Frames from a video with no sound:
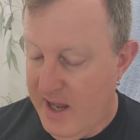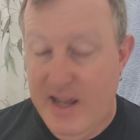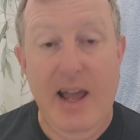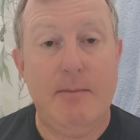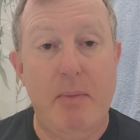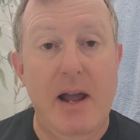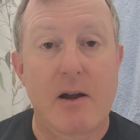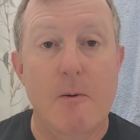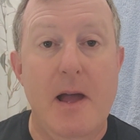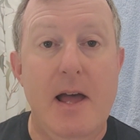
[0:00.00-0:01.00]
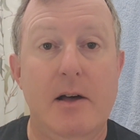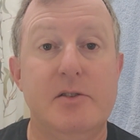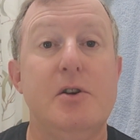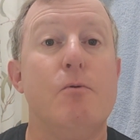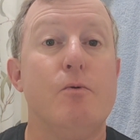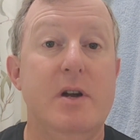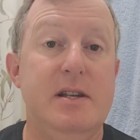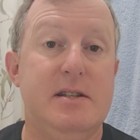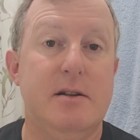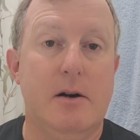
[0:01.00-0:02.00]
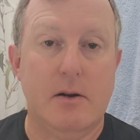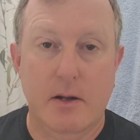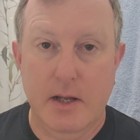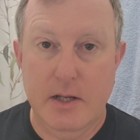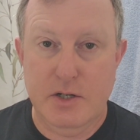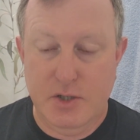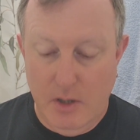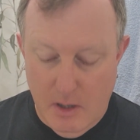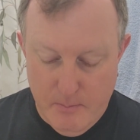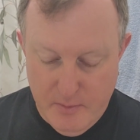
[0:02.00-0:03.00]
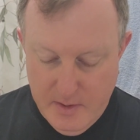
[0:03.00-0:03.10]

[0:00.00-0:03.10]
get back around to restock his shop.